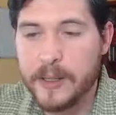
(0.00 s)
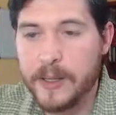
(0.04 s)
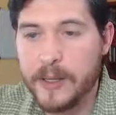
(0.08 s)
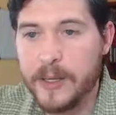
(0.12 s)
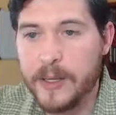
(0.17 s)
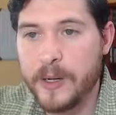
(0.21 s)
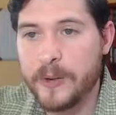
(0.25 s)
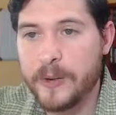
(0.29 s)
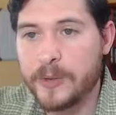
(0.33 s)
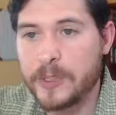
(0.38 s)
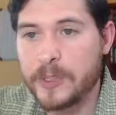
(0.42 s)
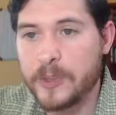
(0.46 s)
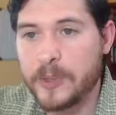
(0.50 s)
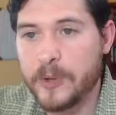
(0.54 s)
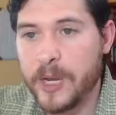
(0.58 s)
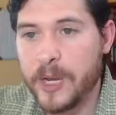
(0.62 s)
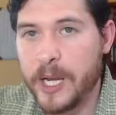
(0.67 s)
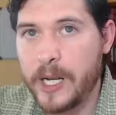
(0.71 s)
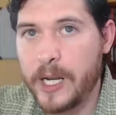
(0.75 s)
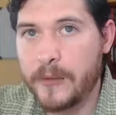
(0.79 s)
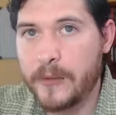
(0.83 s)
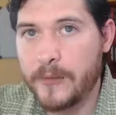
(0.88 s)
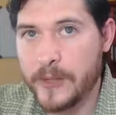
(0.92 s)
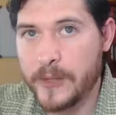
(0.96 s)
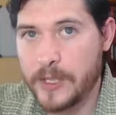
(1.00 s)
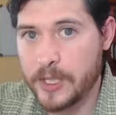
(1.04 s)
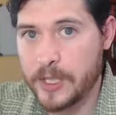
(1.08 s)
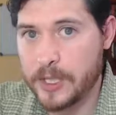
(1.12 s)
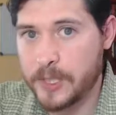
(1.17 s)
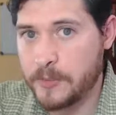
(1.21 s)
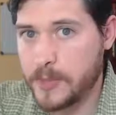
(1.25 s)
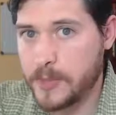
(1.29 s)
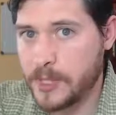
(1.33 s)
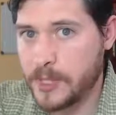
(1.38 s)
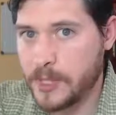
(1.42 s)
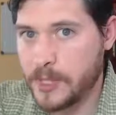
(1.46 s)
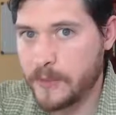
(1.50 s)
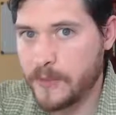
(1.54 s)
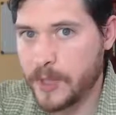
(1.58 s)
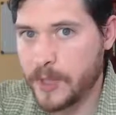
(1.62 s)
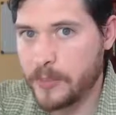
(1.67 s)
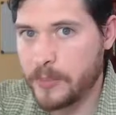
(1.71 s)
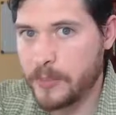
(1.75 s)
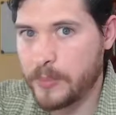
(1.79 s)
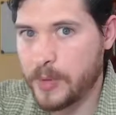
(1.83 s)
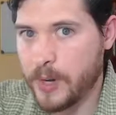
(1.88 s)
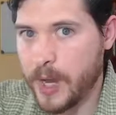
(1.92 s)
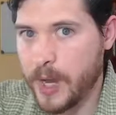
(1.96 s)
It's great if it's a
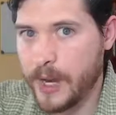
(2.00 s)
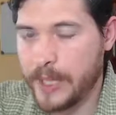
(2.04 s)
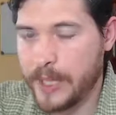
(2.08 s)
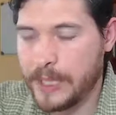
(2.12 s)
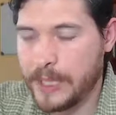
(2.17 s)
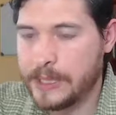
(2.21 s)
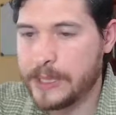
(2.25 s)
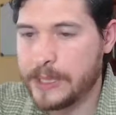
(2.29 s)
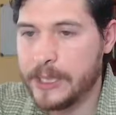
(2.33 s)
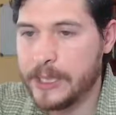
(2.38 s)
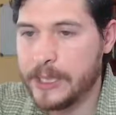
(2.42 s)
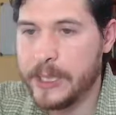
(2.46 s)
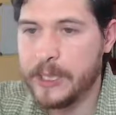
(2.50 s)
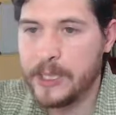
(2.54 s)
specific product